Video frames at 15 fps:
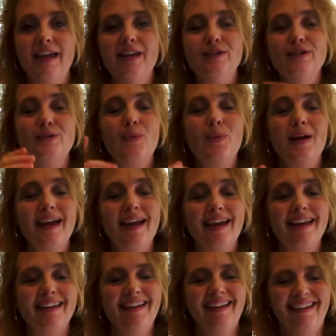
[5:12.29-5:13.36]
is
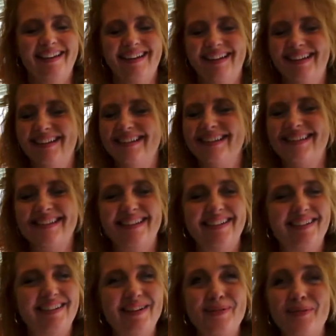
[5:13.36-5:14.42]
when,
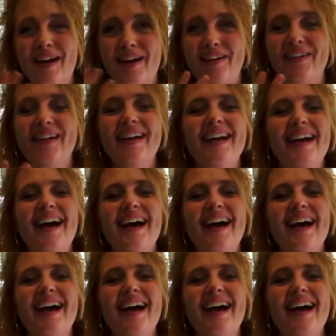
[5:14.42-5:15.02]
sorry, wow.